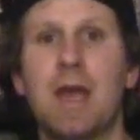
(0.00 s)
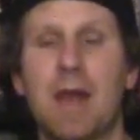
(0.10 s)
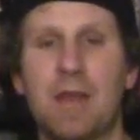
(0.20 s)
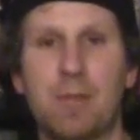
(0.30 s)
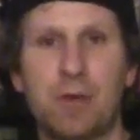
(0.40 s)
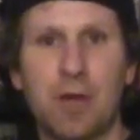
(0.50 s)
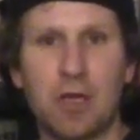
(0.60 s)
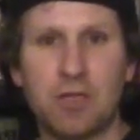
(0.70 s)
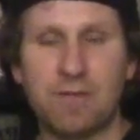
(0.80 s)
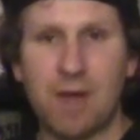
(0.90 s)
and the
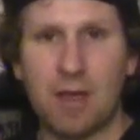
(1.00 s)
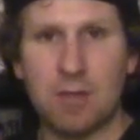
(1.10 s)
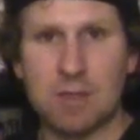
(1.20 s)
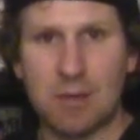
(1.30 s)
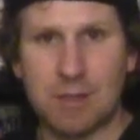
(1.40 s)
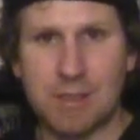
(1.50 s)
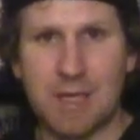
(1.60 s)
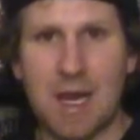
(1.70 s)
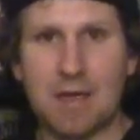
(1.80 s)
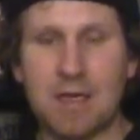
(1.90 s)
production value is
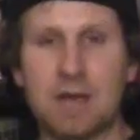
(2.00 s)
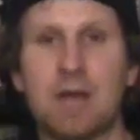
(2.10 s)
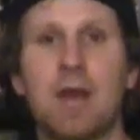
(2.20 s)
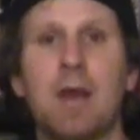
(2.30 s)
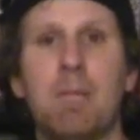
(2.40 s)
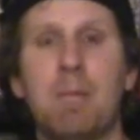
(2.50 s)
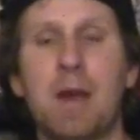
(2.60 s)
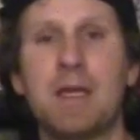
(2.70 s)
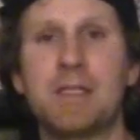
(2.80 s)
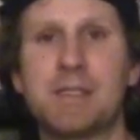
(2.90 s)
outstanding.
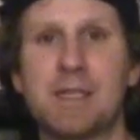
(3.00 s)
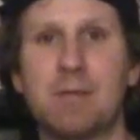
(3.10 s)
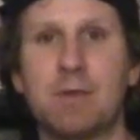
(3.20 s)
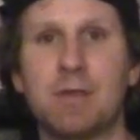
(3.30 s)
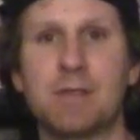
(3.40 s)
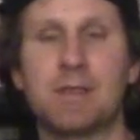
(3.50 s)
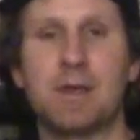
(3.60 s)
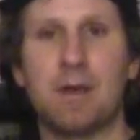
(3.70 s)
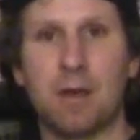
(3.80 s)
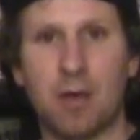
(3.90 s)
Many cinemas
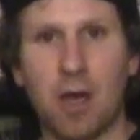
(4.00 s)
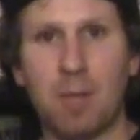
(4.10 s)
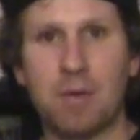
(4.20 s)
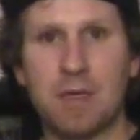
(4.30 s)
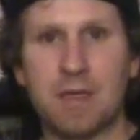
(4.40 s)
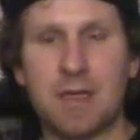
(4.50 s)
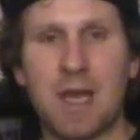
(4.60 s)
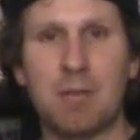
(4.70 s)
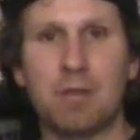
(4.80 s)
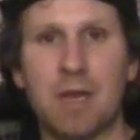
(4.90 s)
accompany the
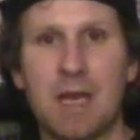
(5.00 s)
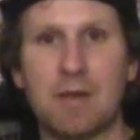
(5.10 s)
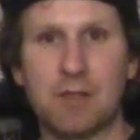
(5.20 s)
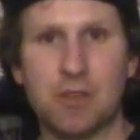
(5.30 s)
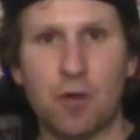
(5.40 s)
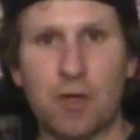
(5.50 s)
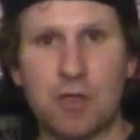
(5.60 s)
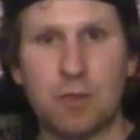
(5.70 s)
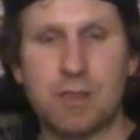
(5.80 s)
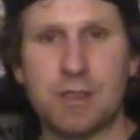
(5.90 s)
gameplay and the story
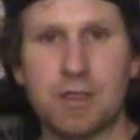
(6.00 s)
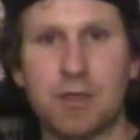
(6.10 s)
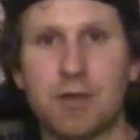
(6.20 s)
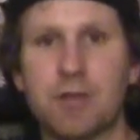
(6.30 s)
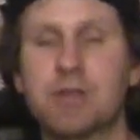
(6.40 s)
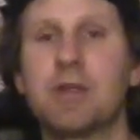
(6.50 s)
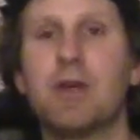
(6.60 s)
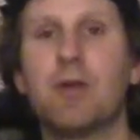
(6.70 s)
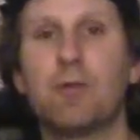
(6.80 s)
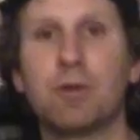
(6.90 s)
twists and turns.
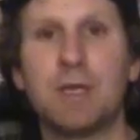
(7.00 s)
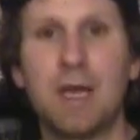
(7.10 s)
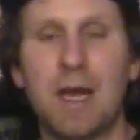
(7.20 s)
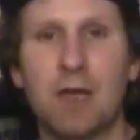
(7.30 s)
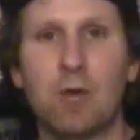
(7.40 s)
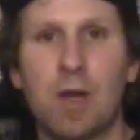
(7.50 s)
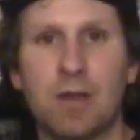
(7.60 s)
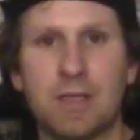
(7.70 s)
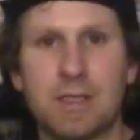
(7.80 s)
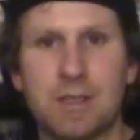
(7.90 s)
Really high
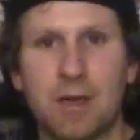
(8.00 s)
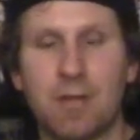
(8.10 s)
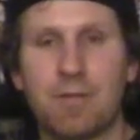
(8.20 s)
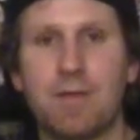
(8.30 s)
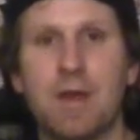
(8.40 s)
quality stuff.